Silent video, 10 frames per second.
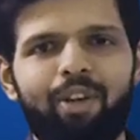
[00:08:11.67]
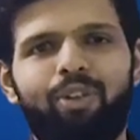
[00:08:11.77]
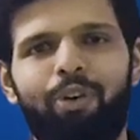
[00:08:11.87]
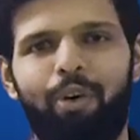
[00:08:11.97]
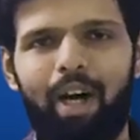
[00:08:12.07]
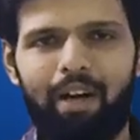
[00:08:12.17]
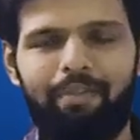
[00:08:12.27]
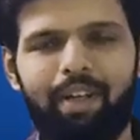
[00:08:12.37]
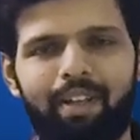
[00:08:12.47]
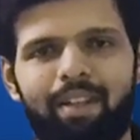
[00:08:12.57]
So
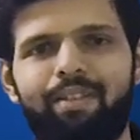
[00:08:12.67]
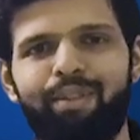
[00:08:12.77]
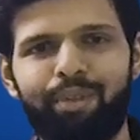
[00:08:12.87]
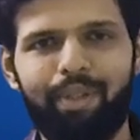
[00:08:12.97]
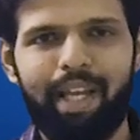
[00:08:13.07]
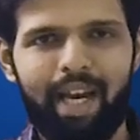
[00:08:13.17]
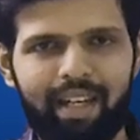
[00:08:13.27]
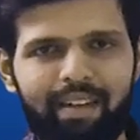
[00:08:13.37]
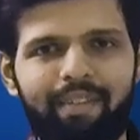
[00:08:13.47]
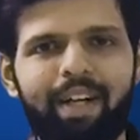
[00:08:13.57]
after this, do the
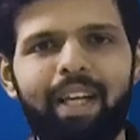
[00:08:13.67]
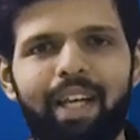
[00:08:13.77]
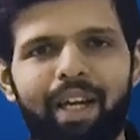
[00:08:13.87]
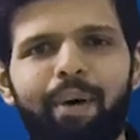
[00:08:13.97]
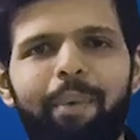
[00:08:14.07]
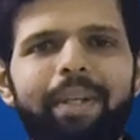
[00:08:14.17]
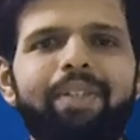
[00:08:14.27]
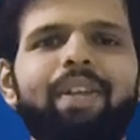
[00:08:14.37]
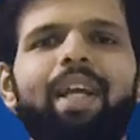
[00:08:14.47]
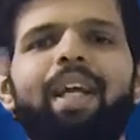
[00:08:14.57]
activity
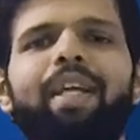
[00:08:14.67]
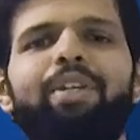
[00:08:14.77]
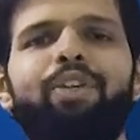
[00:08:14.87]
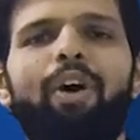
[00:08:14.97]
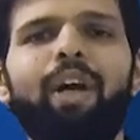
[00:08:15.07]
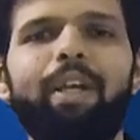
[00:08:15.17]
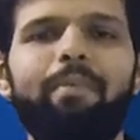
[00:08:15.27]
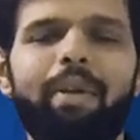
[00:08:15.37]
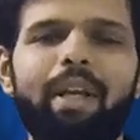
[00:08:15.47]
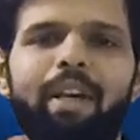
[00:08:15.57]
quiz and
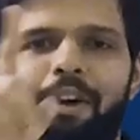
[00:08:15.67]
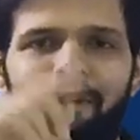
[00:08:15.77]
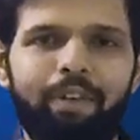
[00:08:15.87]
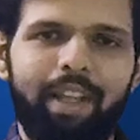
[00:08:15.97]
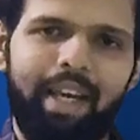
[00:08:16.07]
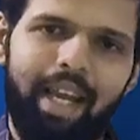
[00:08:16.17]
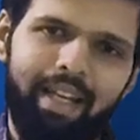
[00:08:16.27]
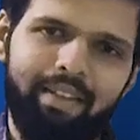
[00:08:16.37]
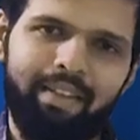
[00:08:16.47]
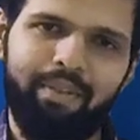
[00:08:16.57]
join me for the
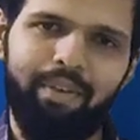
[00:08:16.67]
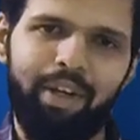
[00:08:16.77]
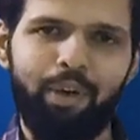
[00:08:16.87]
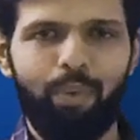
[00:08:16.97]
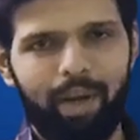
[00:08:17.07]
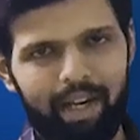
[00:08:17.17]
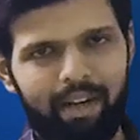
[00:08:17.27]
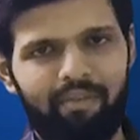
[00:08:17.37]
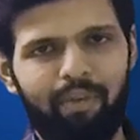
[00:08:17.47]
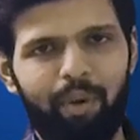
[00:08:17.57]
next video,
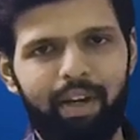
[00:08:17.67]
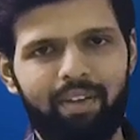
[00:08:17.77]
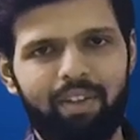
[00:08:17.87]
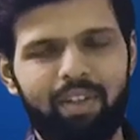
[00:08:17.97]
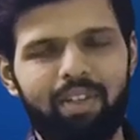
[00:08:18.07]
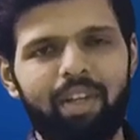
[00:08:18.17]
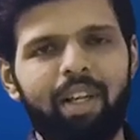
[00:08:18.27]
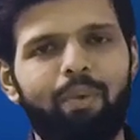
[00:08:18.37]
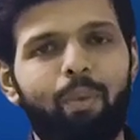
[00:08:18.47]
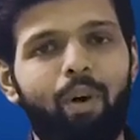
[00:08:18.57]
wherein we would discuss
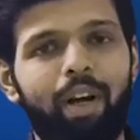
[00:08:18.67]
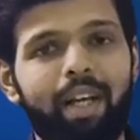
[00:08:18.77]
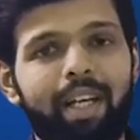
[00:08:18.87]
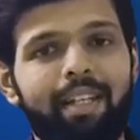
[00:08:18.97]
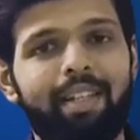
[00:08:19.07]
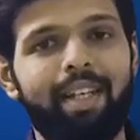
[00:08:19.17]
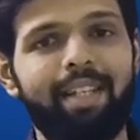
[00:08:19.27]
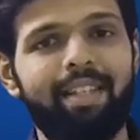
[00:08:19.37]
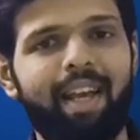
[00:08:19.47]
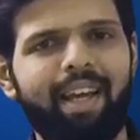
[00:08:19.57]
what is the
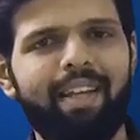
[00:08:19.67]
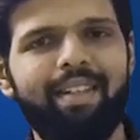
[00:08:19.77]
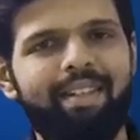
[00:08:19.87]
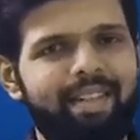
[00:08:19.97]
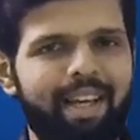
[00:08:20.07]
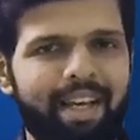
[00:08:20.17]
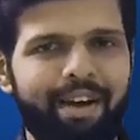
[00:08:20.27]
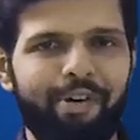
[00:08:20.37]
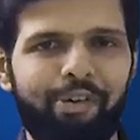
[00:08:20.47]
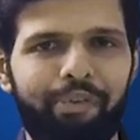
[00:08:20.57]
second C
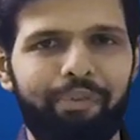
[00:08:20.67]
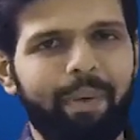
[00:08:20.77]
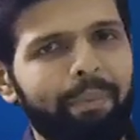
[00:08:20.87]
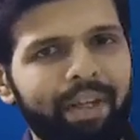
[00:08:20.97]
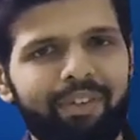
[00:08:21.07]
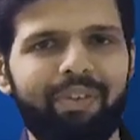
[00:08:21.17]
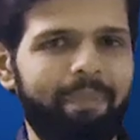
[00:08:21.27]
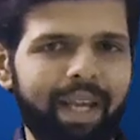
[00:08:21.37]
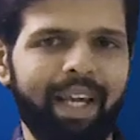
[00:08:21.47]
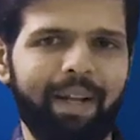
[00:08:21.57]
of public
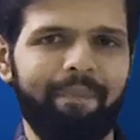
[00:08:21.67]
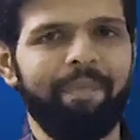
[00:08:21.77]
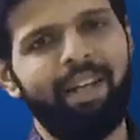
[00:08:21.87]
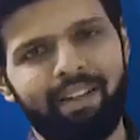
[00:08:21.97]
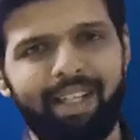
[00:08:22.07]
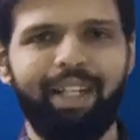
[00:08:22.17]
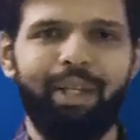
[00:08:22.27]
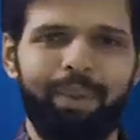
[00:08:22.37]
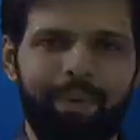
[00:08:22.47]
speaking. Thank you.